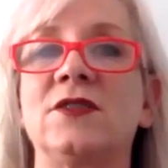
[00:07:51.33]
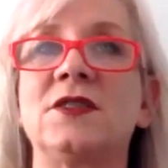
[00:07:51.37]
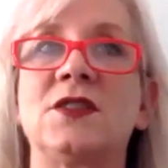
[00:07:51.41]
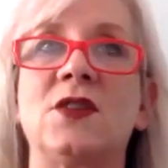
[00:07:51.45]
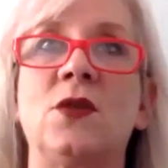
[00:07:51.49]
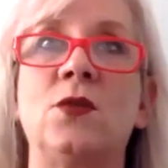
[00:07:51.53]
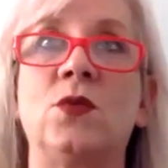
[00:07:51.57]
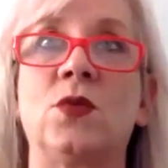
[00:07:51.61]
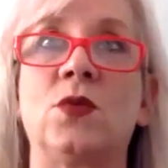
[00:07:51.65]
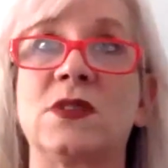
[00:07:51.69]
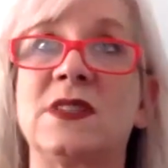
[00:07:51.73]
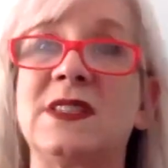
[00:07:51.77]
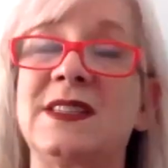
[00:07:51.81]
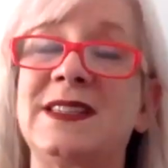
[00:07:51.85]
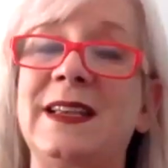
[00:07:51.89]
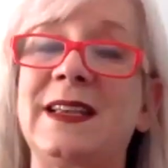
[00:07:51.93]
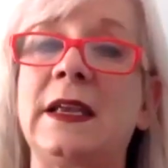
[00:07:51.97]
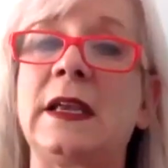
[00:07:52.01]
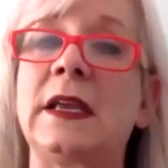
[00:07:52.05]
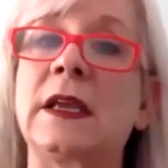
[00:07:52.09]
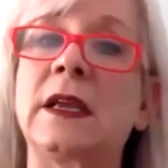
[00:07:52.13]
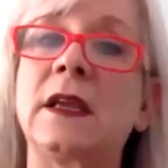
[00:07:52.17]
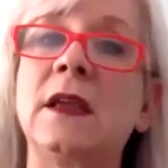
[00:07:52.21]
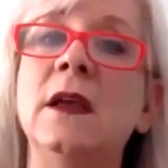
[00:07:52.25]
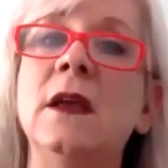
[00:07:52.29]
So we're
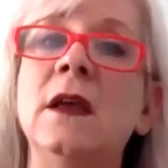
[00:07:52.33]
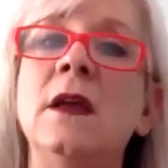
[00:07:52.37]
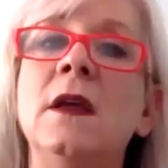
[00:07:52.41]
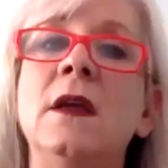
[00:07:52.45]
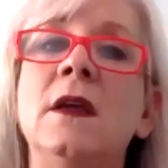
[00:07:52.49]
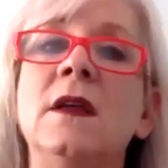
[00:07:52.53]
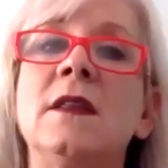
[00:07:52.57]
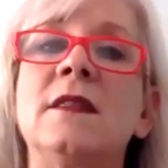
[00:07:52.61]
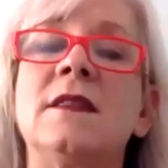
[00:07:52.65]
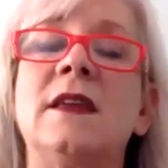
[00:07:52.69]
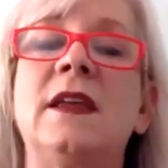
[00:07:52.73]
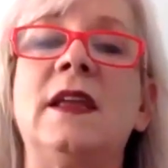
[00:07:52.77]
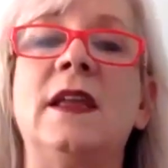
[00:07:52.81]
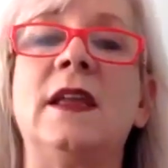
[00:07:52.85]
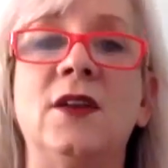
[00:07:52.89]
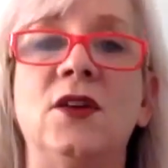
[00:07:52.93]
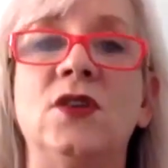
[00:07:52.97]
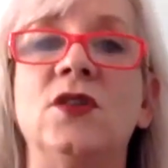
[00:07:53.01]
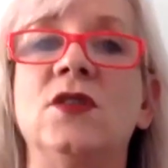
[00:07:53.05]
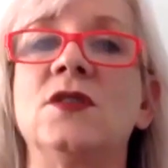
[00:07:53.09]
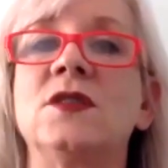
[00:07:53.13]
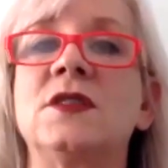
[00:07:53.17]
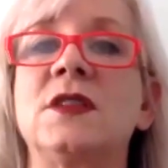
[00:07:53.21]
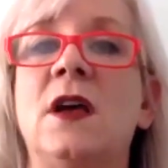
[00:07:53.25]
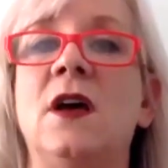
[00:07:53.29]
seeing the
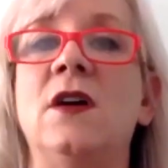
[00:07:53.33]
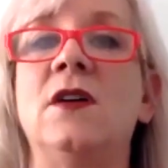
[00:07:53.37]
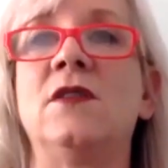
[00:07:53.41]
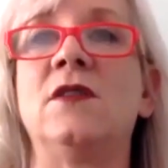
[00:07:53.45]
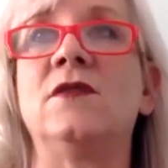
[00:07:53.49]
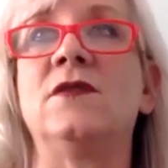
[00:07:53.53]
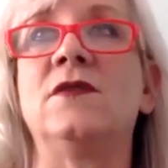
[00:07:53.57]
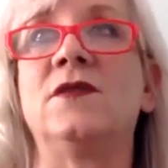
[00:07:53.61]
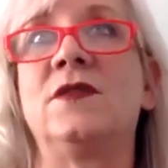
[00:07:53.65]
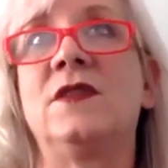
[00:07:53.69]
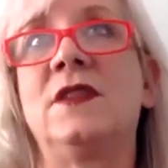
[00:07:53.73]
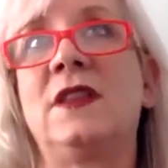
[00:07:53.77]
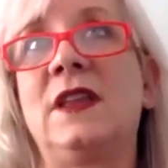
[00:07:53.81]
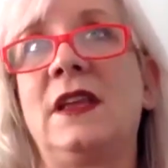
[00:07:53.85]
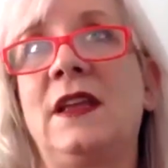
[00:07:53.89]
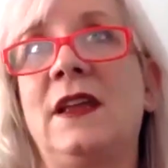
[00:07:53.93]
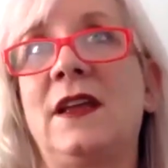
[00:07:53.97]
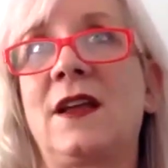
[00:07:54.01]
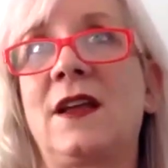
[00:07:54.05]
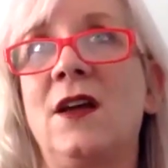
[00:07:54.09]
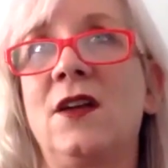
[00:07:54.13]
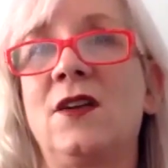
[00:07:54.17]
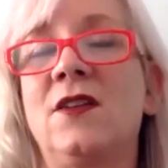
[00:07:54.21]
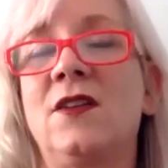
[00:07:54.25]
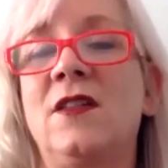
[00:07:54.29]
ills of the
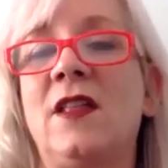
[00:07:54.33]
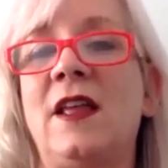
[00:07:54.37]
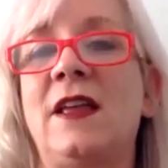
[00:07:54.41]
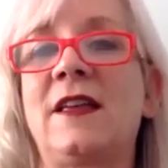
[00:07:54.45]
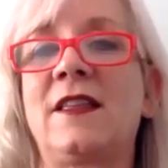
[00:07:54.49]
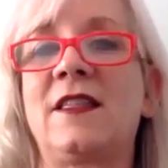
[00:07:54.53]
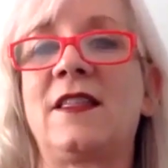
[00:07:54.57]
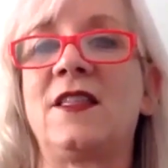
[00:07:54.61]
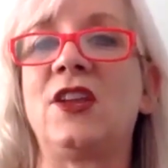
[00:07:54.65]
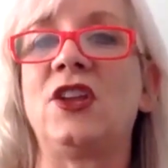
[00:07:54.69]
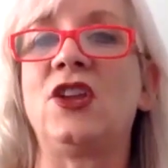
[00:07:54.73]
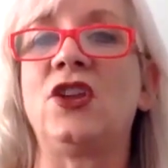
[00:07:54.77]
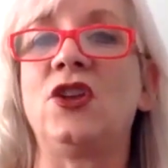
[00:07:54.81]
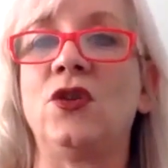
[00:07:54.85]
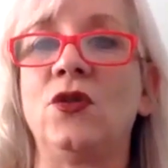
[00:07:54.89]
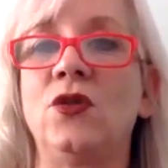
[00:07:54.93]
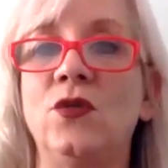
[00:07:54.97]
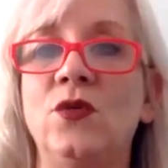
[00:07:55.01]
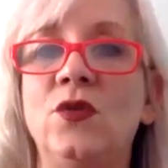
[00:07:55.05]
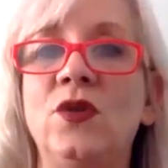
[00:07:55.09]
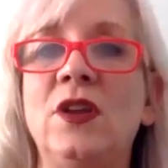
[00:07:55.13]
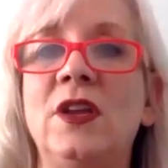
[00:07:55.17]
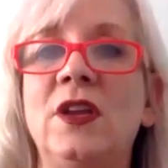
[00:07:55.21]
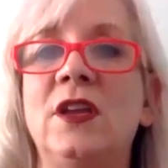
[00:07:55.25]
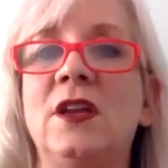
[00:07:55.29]
kind of like the
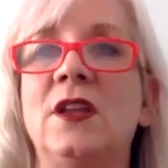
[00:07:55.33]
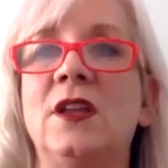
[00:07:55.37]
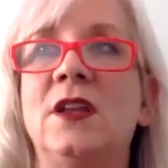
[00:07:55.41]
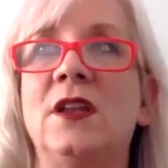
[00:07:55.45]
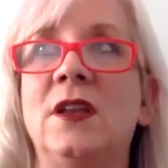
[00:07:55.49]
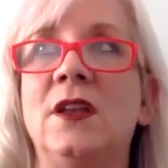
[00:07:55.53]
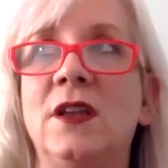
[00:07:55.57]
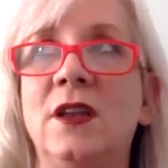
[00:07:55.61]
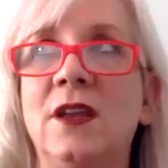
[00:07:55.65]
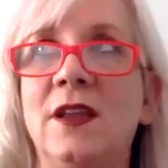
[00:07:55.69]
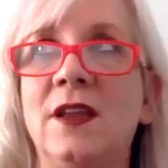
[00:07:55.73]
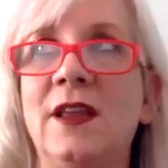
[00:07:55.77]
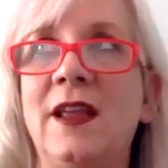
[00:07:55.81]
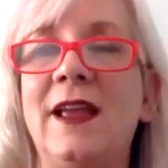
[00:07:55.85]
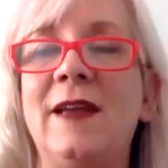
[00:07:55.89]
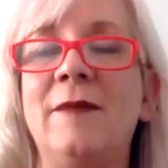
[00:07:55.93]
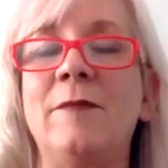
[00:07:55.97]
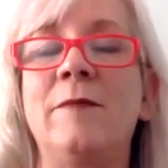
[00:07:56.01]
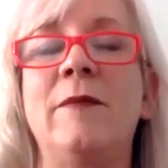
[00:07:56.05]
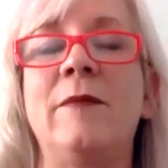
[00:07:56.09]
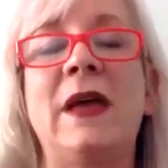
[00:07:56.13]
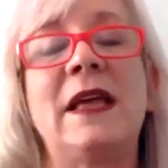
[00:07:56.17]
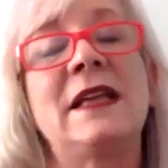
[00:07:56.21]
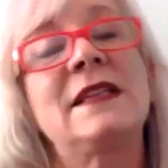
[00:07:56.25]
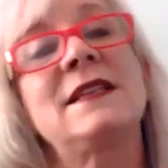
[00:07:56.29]
union
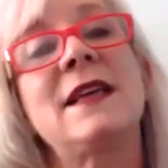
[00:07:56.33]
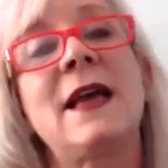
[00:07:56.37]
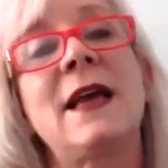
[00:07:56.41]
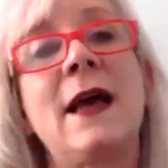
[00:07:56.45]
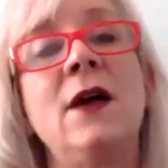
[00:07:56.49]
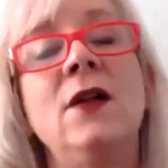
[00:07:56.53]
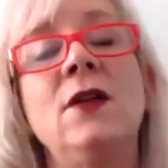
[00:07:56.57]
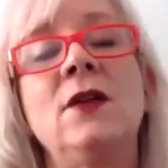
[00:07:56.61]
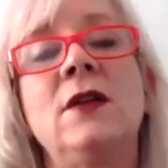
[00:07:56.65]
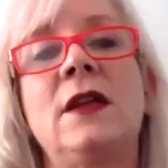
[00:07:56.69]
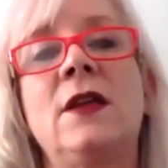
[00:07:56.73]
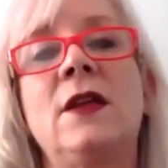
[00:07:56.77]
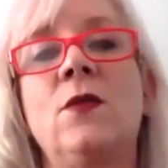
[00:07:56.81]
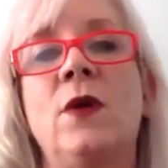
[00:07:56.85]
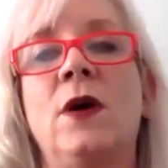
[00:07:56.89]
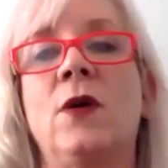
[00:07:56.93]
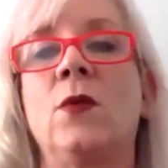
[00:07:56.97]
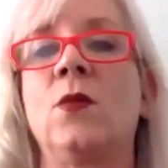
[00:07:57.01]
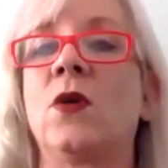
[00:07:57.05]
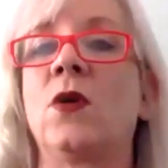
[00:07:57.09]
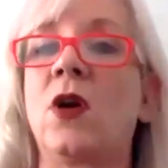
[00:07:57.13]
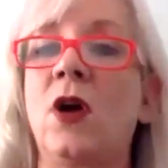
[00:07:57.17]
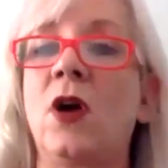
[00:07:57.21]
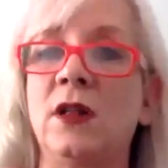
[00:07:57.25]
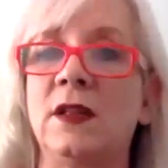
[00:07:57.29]
mentality where
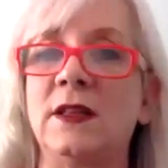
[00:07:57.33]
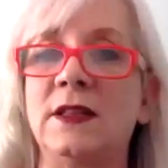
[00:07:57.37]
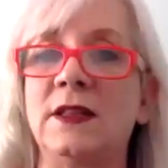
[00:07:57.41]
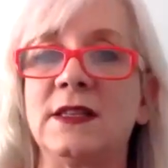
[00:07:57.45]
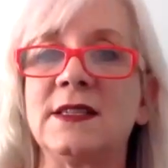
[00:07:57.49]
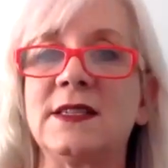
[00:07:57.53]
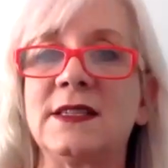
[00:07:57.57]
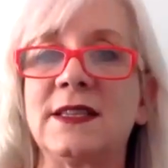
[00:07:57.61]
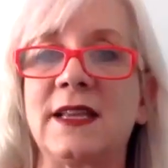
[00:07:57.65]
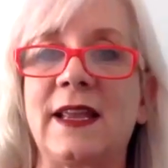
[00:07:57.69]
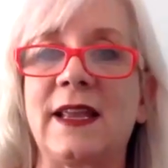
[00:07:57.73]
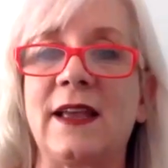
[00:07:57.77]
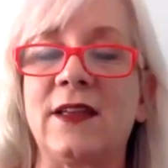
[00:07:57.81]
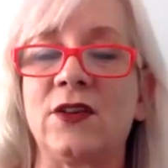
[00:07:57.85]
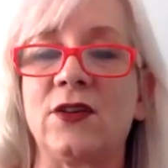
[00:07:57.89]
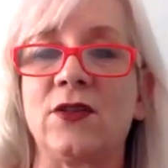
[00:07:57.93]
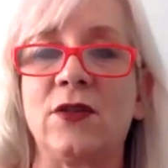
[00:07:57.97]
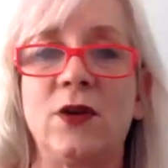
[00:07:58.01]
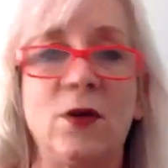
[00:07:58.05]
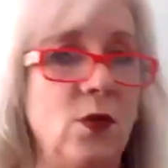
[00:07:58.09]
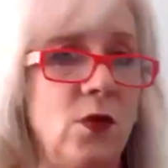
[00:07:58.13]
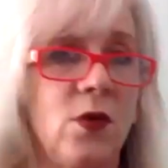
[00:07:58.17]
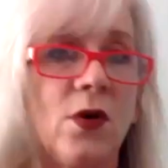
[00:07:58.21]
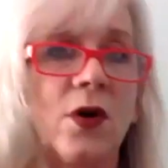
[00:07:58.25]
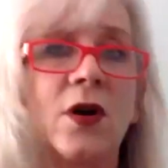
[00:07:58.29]
we're all in this together
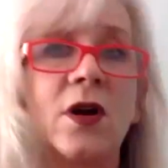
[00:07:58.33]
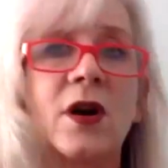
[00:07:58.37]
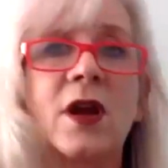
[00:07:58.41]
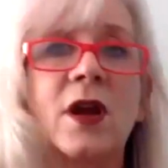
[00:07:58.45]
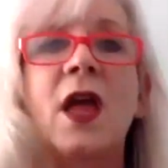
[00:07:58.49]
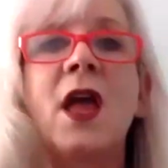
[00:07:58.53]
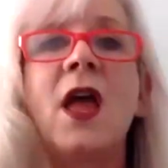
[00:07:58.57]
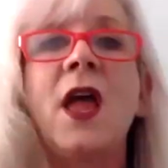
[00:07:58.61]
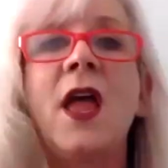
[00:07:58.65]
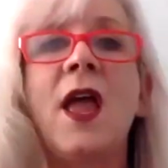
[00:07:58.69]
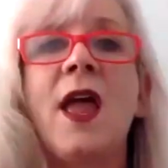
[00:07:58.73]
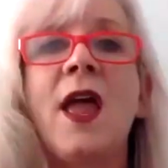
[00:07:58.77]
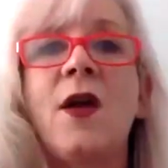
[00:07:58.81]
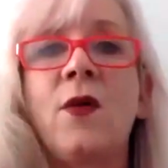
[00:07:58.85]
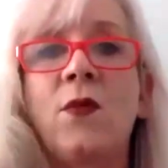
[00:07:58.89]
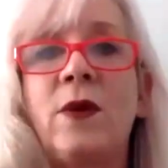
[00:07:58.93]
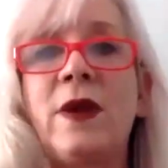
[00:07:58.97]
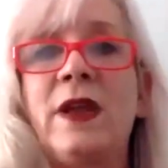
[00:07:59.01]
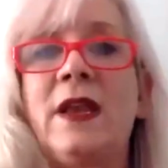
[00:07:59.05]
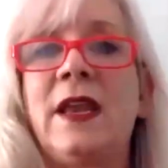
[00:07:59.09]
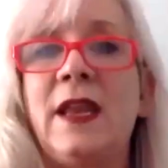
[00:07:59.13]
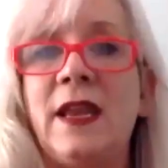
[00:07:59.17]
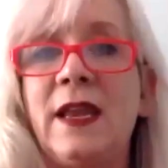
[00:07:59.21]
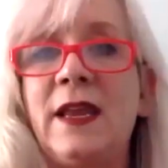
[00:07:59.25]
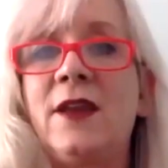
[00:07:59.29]
at work and
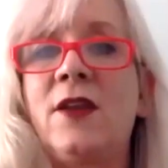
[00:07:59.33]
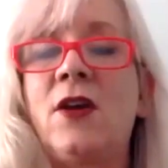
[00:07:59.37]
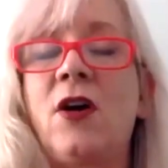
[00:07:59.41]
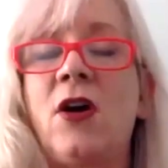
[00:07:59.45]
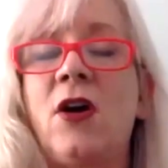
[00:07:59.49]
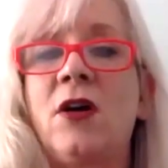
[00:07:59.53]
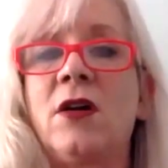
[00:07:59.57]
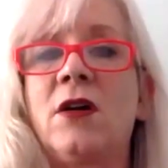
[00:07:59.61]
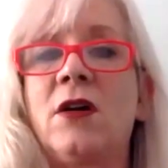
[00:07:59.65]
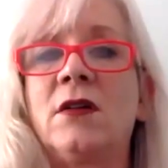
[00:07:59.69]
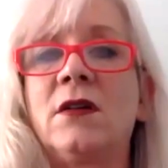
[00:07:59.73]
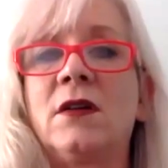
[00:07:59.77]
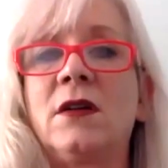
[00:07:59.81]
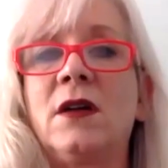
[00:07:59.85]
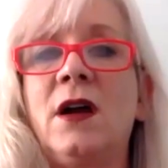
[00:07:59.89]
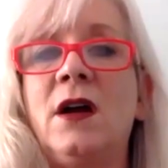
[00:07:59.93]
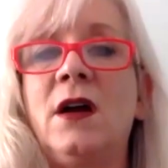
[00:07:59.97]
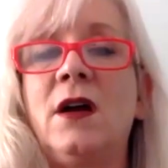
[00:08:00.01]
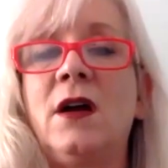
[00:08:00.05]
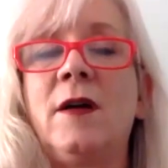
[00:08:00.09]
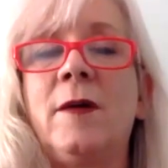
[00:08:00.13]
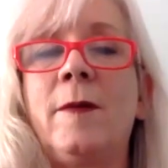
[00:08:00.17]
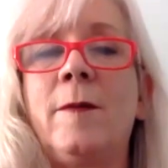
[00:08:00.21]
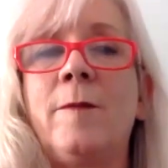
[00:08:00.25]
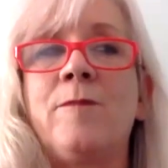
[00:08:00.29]
we need
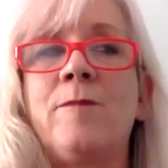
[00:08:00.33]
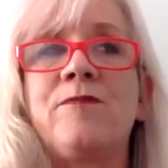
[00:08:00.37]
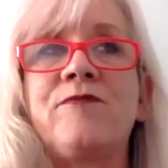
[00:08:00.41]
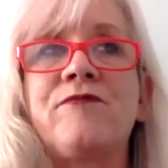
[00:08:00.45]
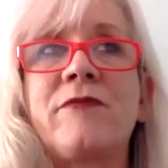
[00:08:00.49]
our